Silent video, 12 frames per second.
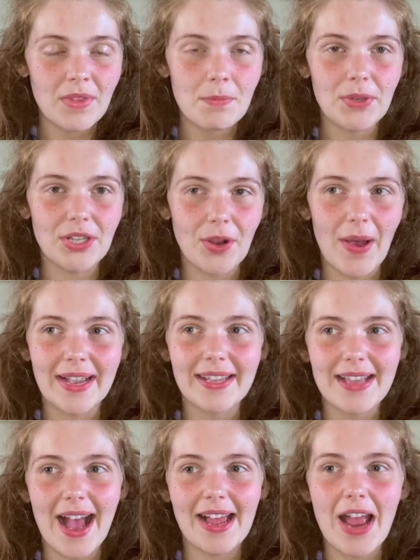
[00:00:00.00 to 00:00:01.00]
But you know, I
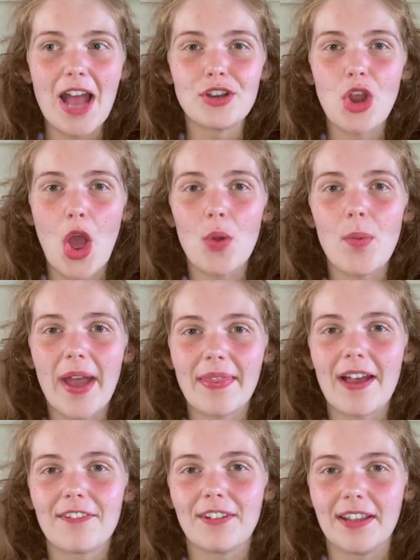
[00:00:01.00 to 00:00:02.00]
can I, I know where
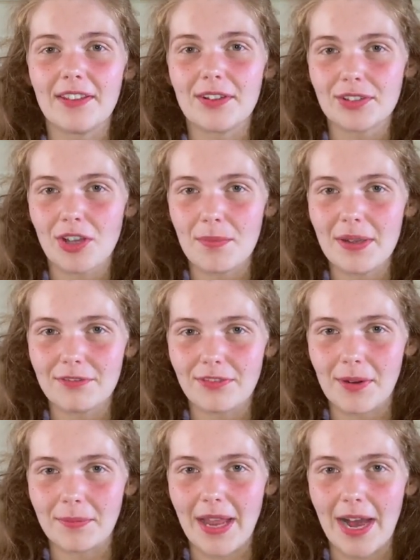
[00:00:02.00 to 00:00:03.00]
that feeling's coming
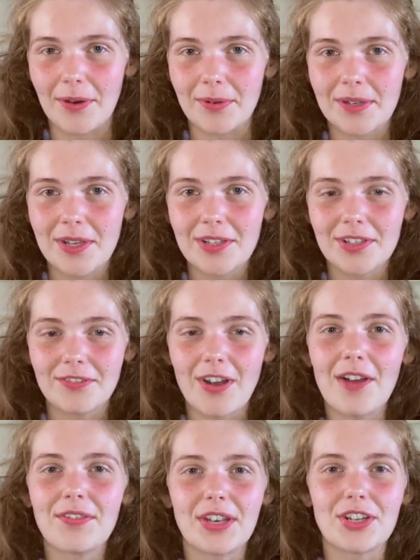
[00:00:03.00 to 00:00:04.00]
from now. So
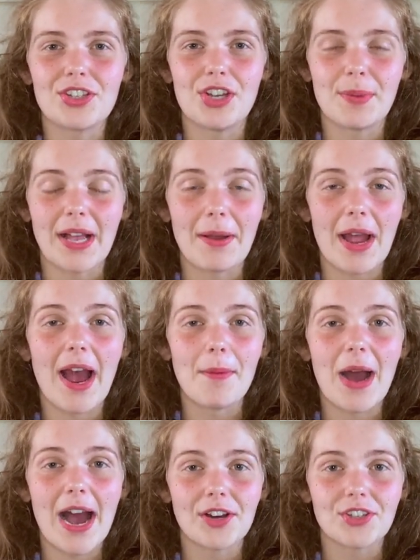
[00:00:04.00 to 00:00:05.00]
rather than assuming I am
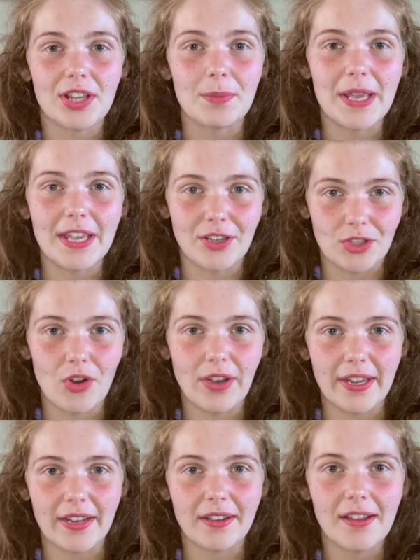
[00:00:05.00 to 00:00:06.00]
actually being
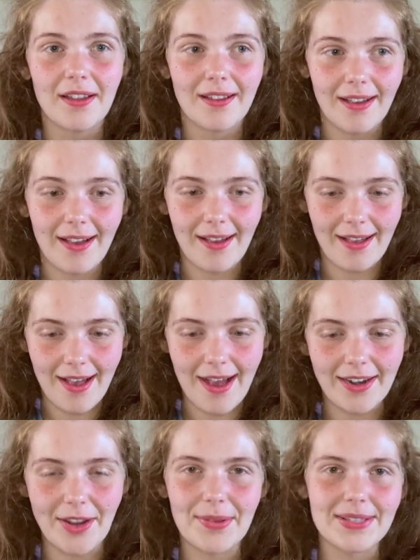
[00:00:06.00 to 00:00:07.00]
annoying,
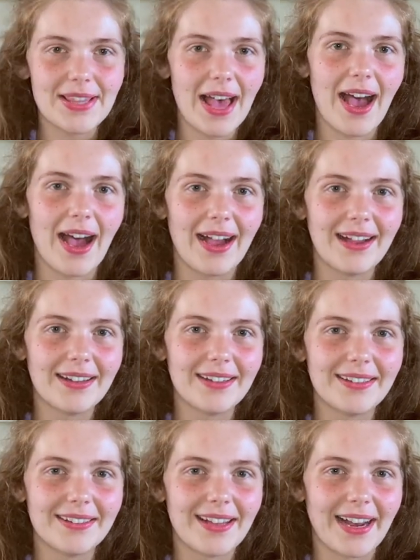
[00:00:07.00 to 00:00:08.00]
I know it's that.
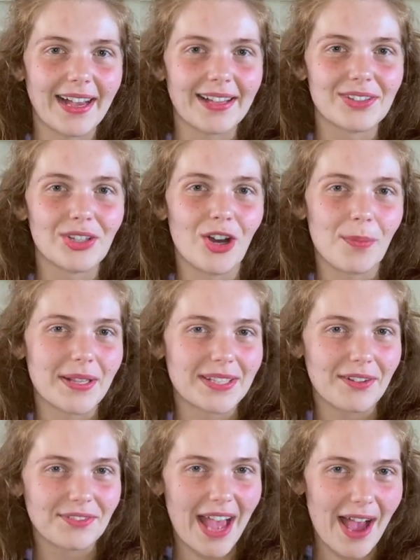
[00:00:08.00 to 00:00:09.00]
And I can talk
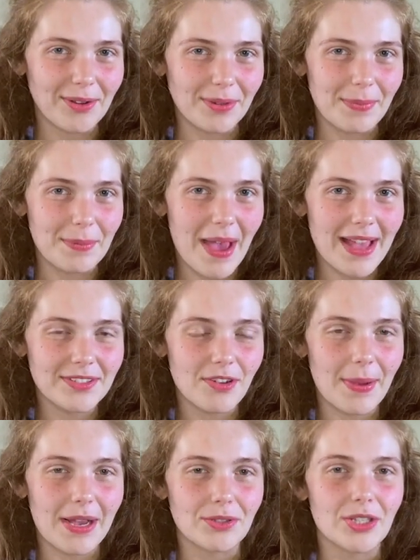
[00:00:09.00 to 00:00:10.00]
myself down and be better
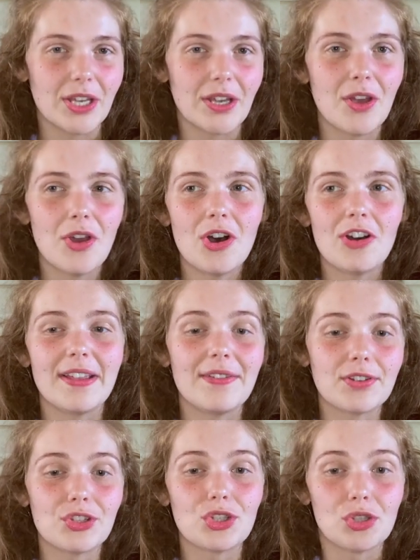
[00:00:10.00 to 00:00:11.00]
about it. Or
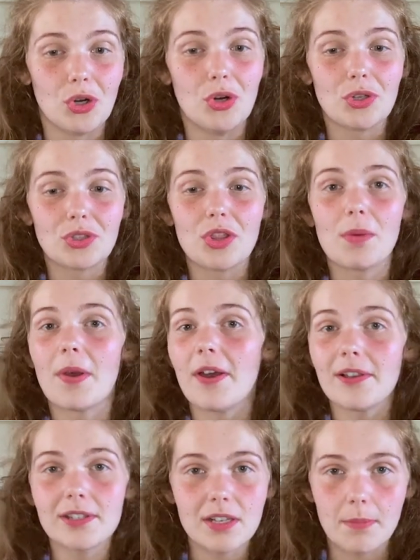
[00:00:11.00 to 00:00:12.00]
even talk to the
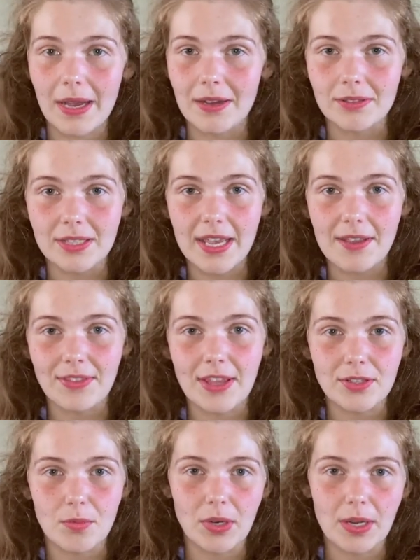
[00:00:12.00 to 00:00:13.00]
person about it if they're
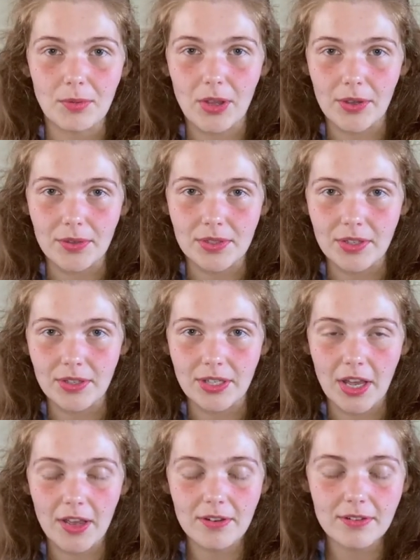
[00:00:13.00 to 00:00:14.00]
someone I'm close to, you
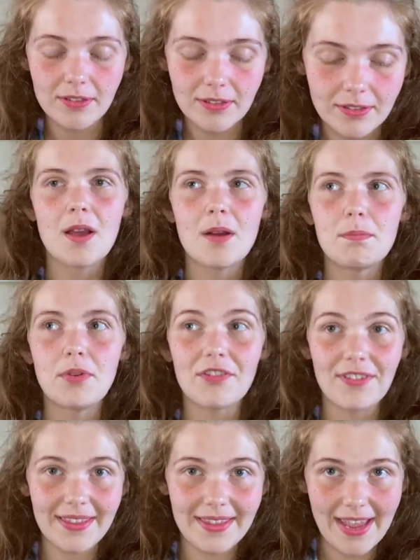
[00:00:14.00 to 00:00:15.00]
know? But
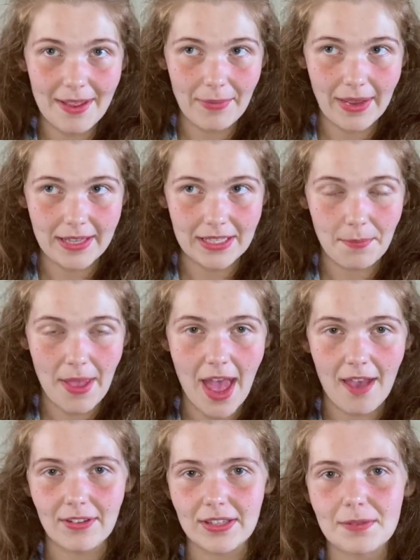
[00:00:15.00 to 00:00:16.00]
really getting back into
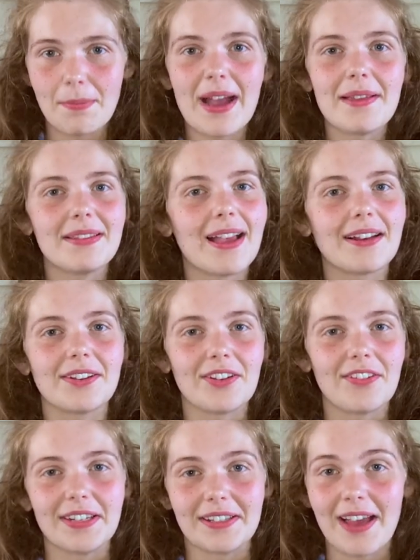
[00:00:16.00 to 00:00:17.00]
parents, my dad had
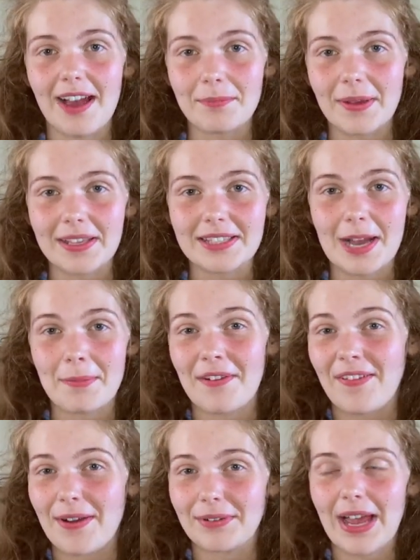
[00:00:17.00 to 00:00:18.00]
already died by the time I
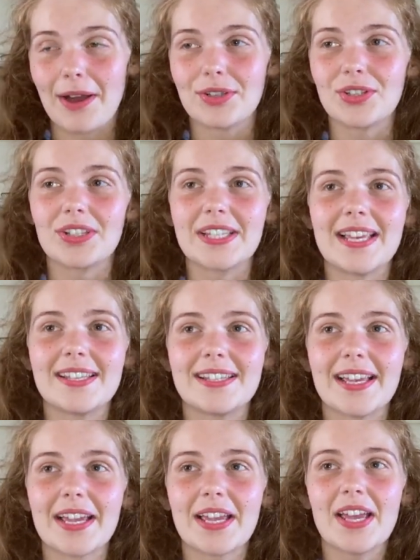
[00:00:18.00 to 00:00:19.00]
found out I was
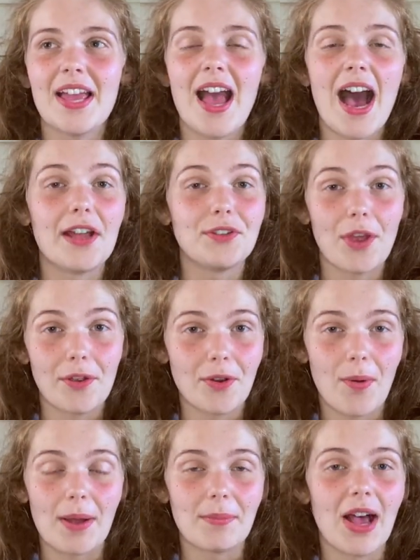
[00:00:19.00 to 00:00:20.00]
autistic. I don't know
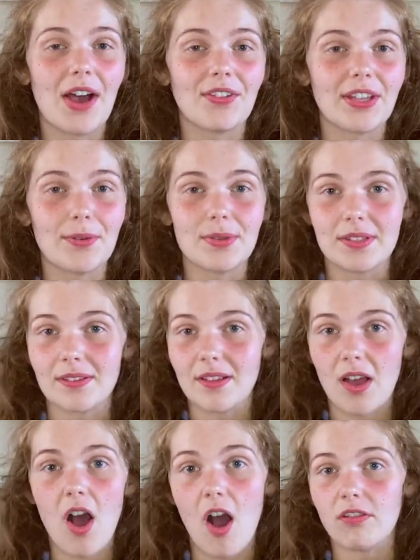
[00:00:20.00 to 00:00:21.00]
why I'm laughing, it was
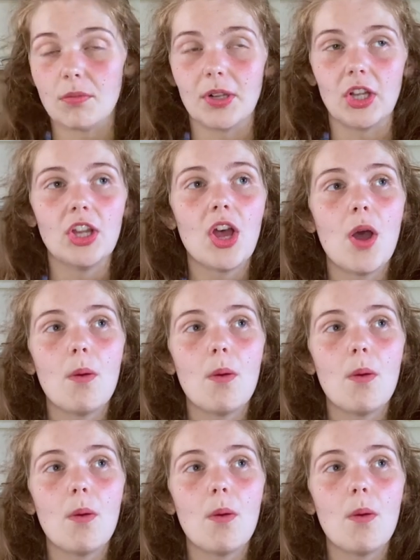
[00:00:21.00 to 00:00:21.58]
horrible.